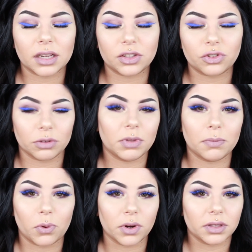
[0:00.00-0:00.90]
extremely
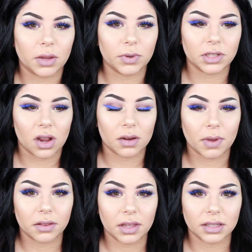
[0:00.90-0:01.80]
important that we talk
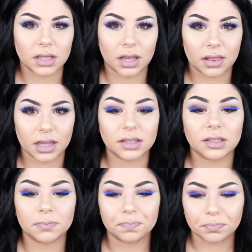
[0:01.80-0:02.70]
about things like this,